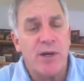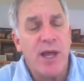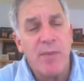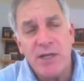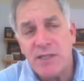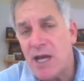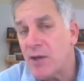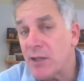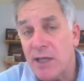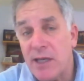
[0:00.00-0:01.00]
And that may sound
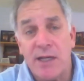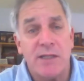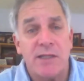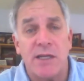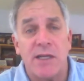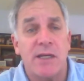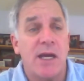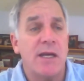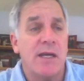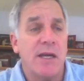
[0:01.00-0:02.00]
elitist,
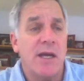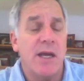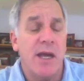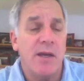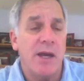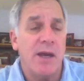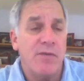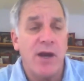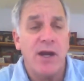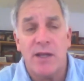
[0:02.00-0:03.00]
and
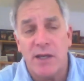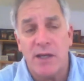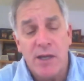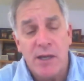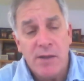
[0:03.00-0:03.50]
frankly,